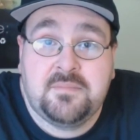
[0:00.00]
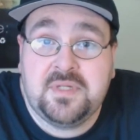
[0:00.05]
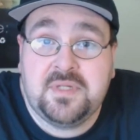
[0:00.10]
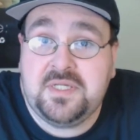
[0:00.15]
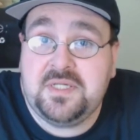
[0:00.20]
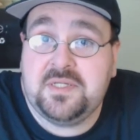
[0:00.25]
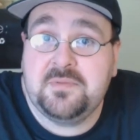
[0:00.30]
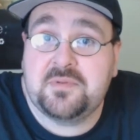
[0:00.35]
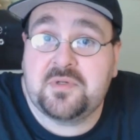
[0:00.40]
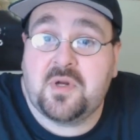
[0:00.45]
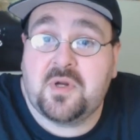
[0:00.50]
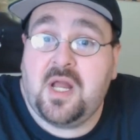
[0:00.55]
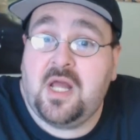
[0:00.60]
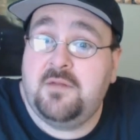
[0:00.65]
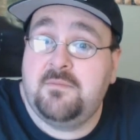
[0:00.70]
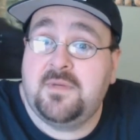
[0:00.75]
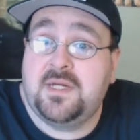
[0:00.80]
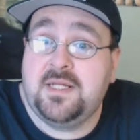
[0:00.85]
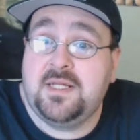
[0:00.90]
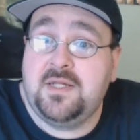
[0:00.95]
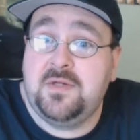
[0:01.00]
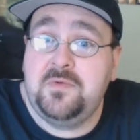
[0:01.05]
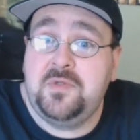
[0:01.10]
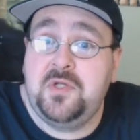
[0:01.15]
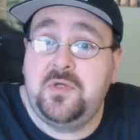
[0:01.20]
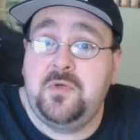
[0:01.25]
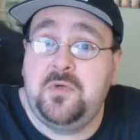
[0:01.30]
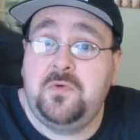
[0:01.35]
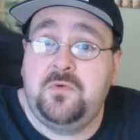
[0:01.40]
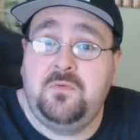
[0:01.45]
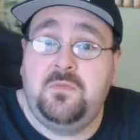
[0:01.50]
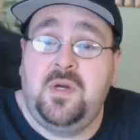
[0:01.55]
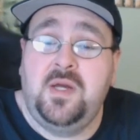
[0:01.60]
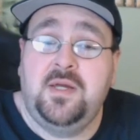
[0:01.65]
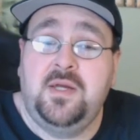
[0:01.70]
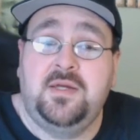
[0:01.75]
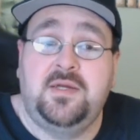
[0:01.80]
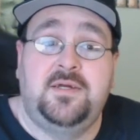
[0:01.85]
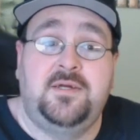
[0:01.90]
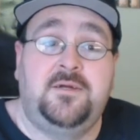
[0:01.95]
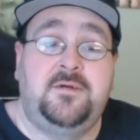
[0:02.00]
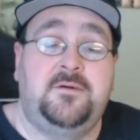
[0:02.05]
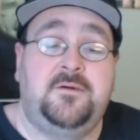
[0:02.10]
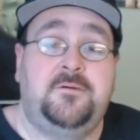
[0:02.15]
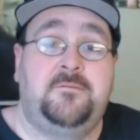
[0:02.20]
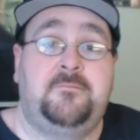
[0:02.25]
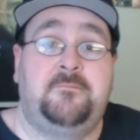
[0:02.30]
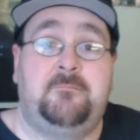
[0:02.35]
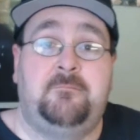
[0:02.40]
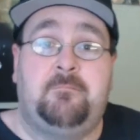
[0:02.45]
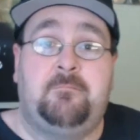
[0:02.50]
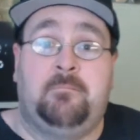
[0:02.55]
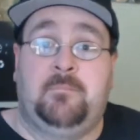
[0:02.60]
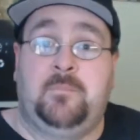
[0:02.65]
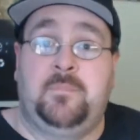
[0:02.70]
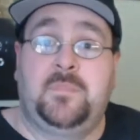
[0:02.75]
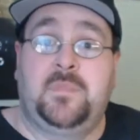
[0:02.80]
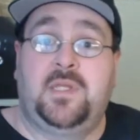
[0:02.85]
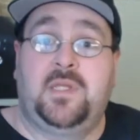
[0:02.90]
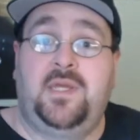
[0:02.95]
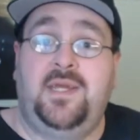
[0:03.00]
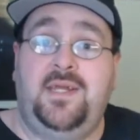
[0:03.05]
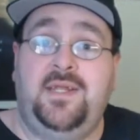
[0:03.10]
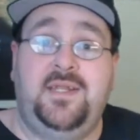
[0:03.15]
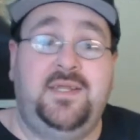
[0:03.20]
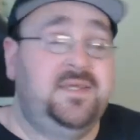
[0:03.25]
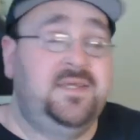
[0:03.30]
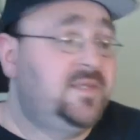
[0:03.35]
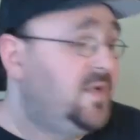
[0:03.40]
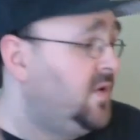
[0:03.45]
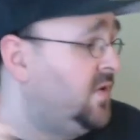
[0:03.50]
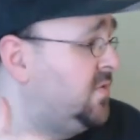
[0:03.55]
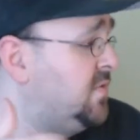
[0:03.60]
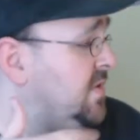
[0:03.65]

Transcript: Please subscribe to my YouTube, and as